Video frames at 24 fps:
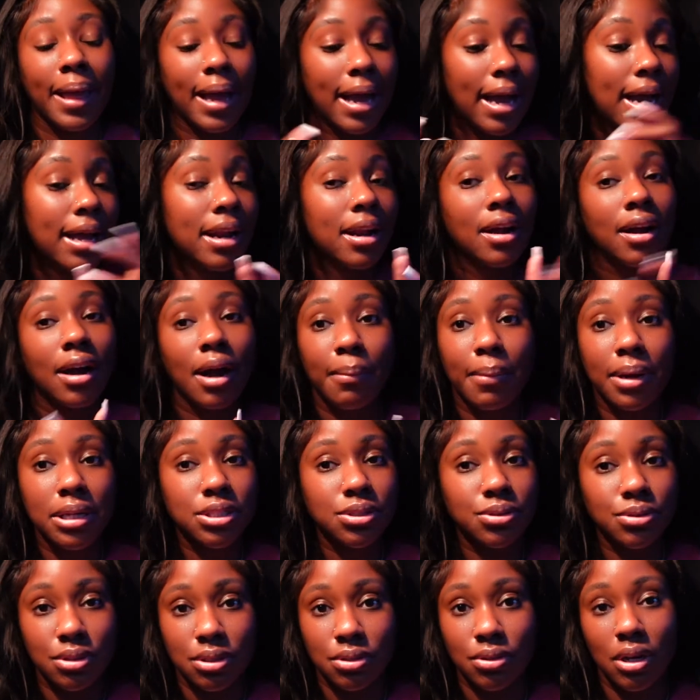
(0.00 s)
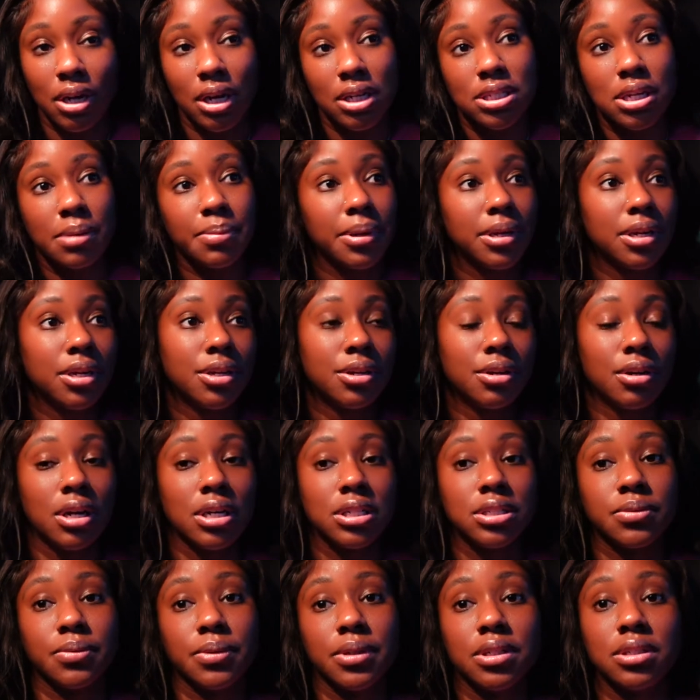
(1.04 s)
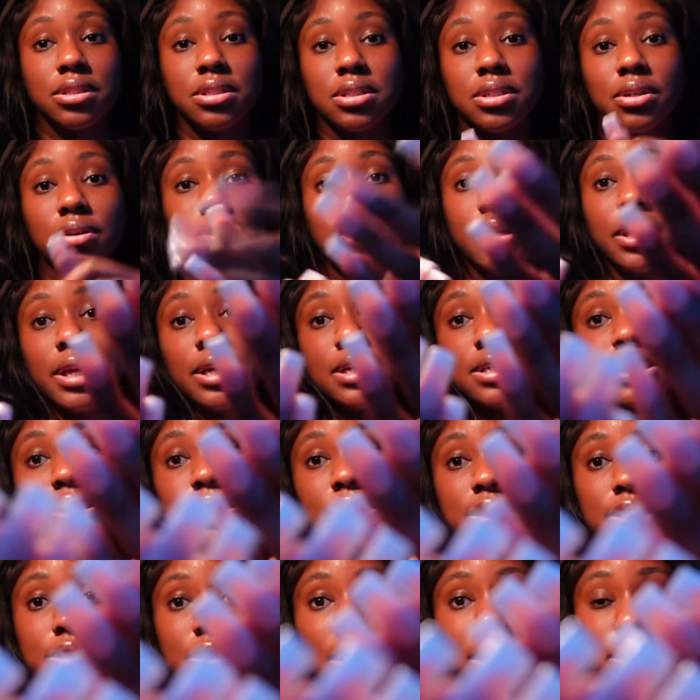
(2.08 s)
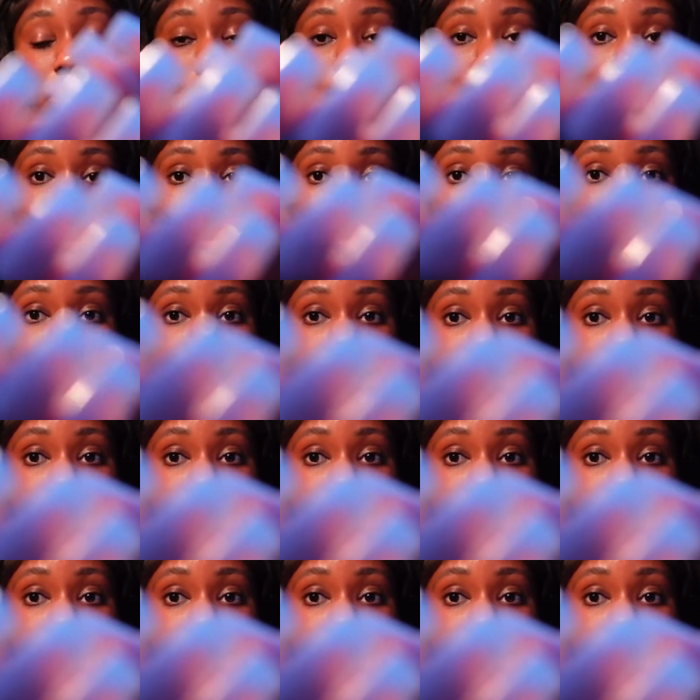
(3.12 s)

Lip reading: And I got my toes done. I got a pedicure as well. So, yes. These are the nails.